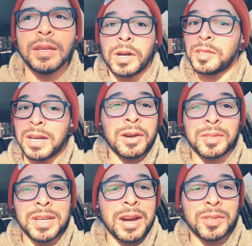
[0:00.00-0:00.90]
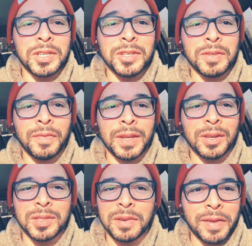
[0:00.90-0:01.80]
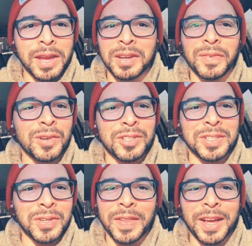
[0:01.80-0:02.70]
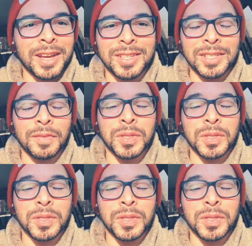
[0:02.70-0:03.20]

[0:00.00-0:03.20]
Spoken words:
watches hours and hours of YouTube videos on van conversions and all that kind of stuff.